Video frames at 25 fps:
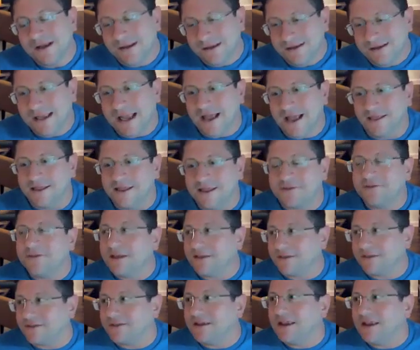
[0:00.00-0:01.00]
Yeah,
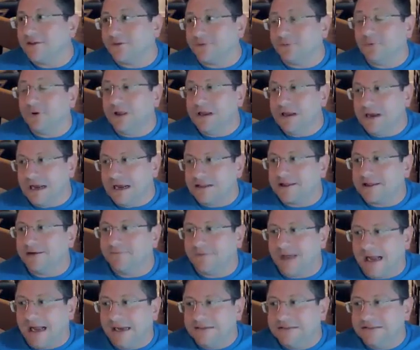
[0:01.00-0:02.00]
it's really nice. I've
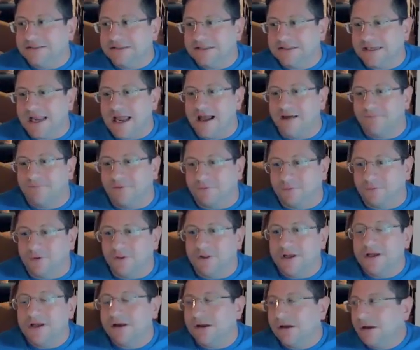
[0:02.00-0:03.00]
gotten to have a
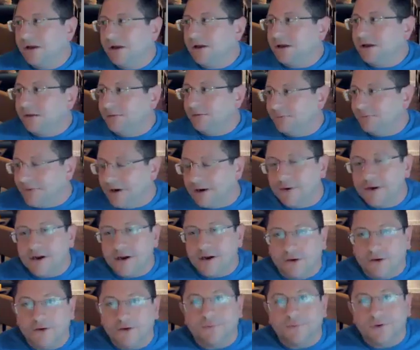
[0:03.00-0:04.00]
really very
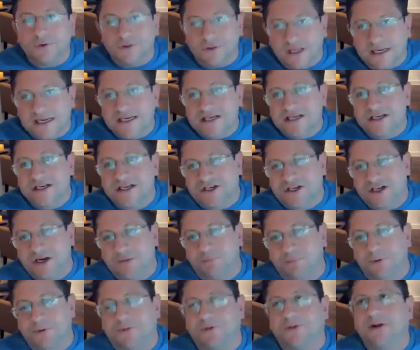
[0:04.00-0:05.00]
good relationship
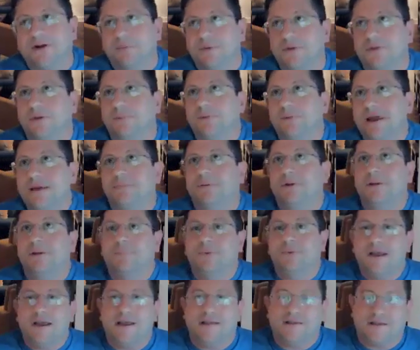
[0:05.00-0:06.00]
with some of the people at
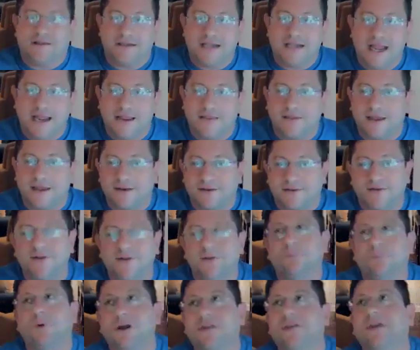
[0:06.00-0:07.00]
PSTA, that to
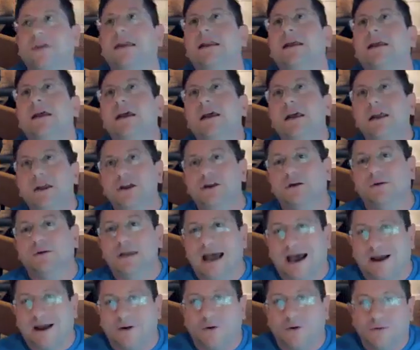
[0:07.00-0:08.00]
the point that,
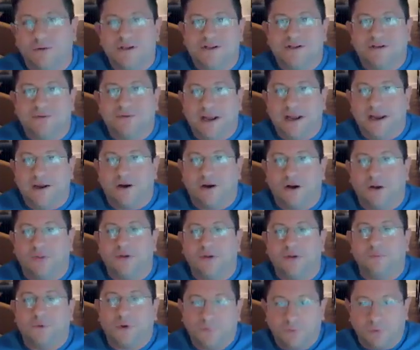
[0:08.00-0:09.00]
not only do I call
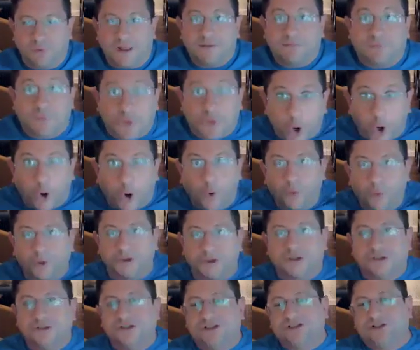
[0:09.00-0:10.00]
them like
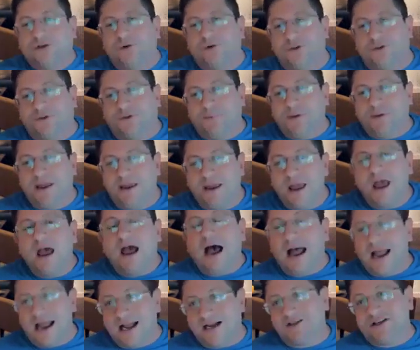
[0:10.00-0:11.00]
co-workers, so to speak,
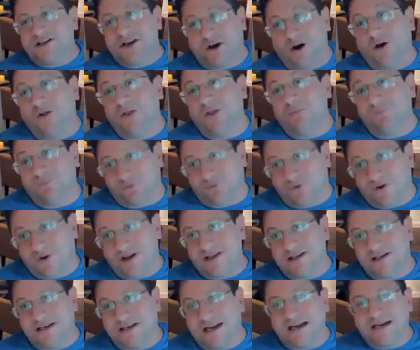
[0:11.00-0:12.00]
I actually call them
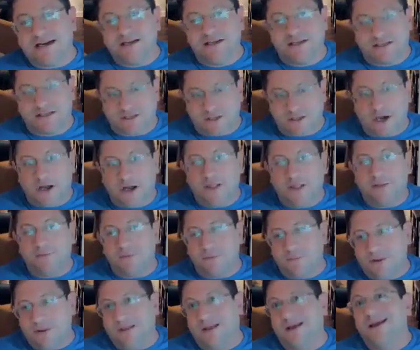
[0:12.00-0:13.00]
friends, and I can just call them
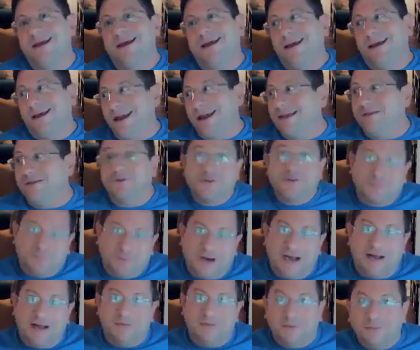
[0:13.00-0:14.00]
and be like, "Hey, there's a
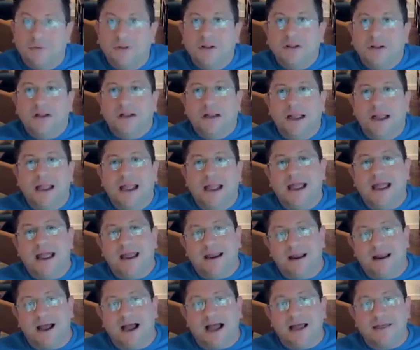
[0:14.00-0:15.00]
problem."
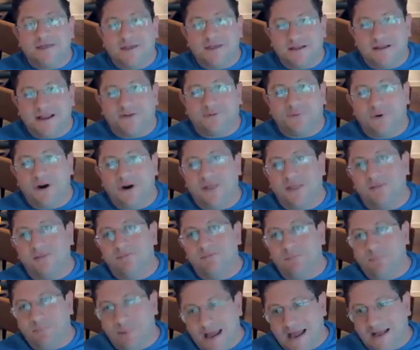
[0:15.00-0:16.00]
And I think that's one of the
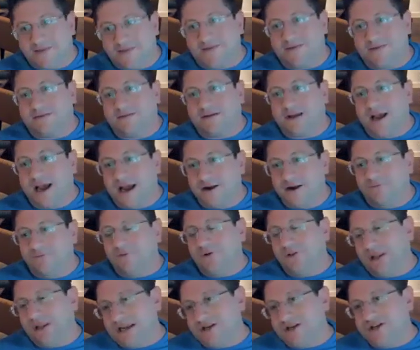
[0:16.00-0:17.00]
best kind of
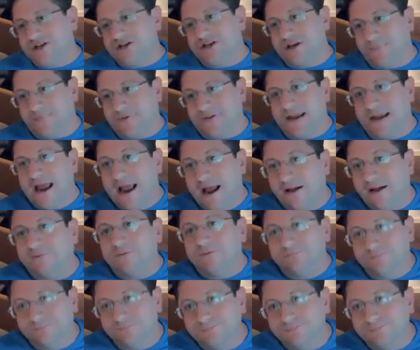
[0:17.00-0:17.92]
relationships to have.